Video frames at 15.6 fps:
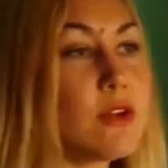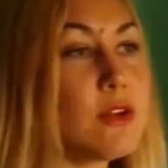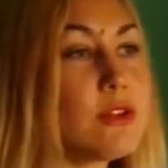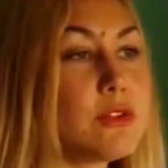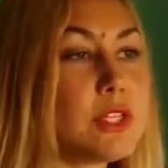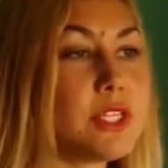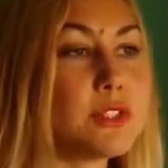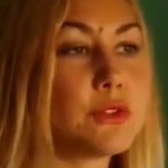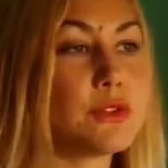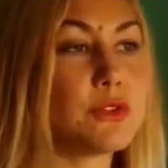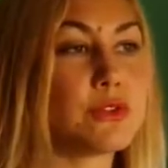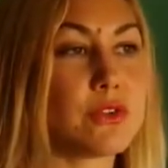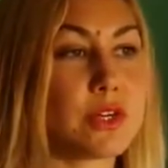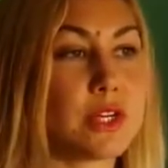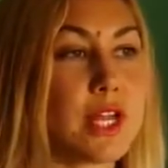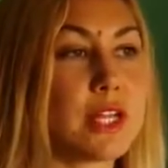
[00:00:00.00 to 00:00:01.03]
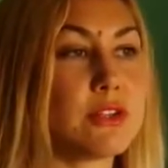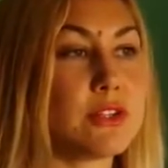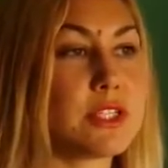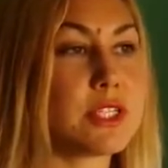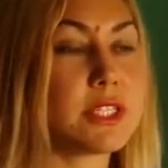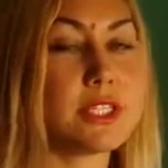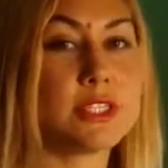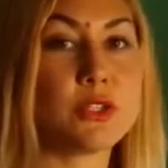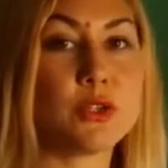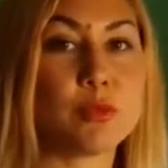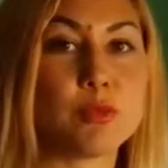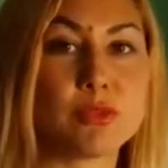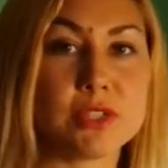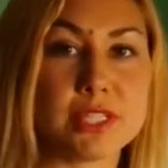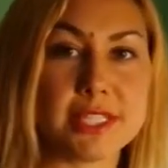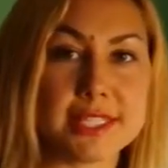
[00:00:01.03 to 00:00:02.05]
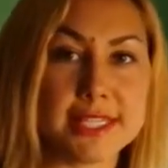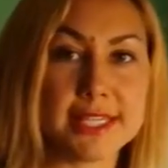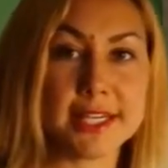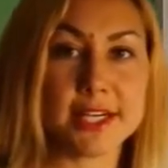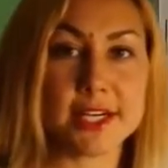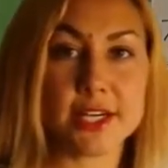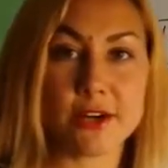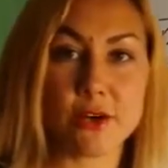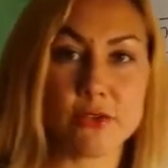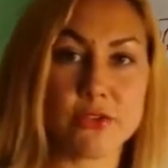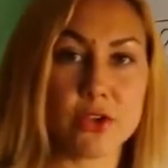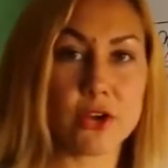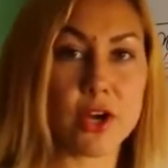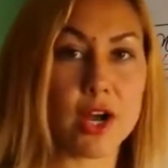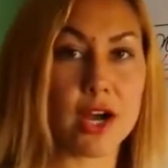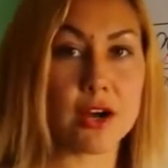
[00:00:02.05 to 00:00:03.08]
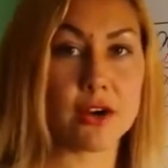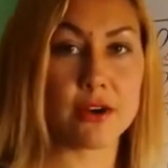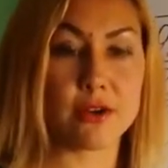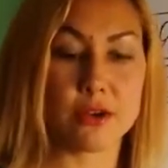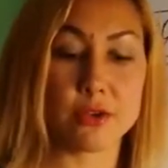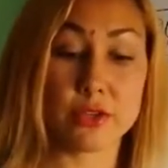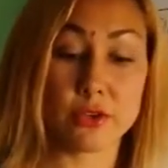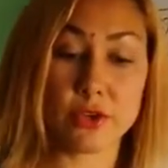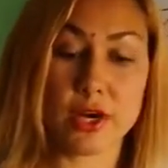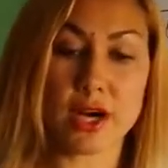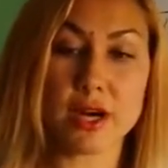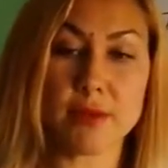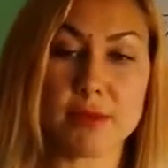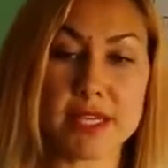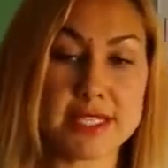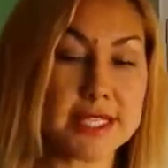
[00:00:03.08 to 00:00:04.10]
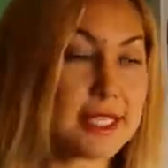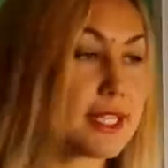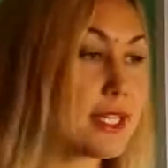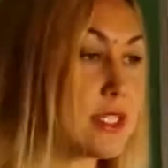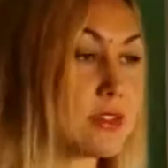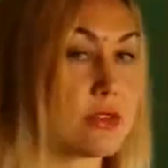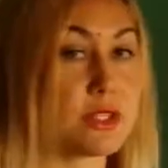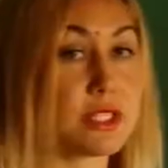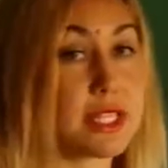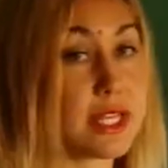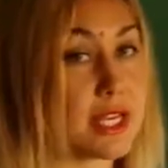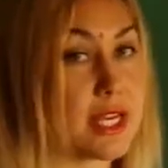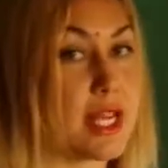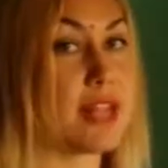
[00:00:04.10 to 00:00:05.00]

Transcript: And all you need to do for that, you just need to put a sticker of your car on your car, basically, so it's like